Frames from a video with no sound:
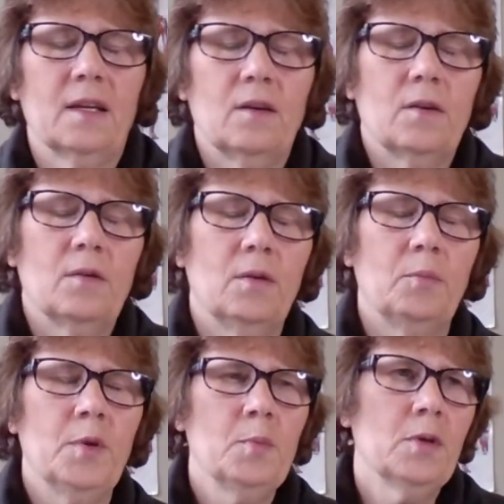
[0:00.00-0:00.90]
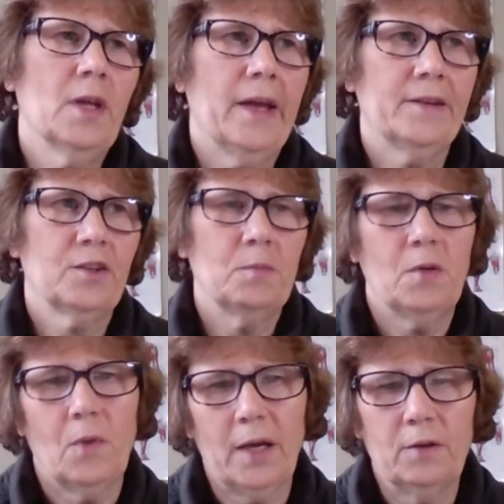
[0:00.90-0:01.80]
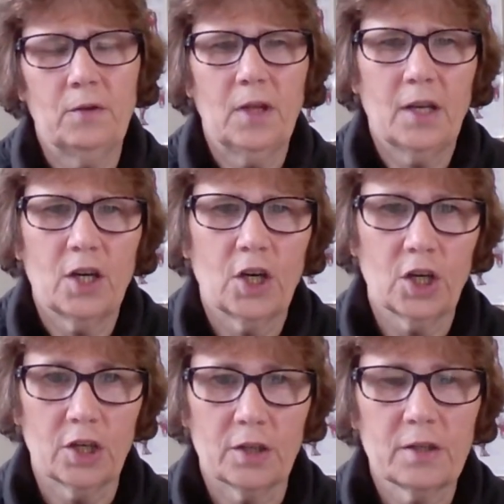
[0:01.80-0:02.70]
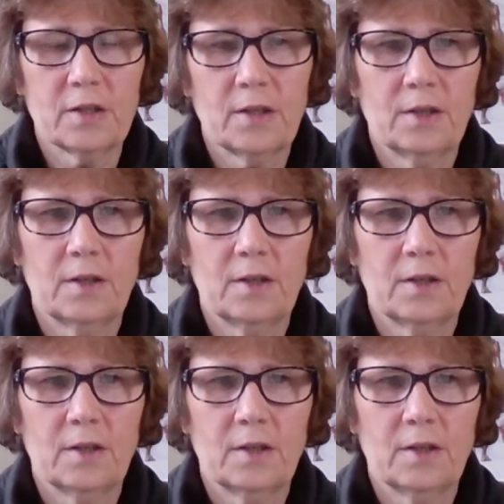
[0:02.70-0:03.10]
And when people ask me why do they hurt,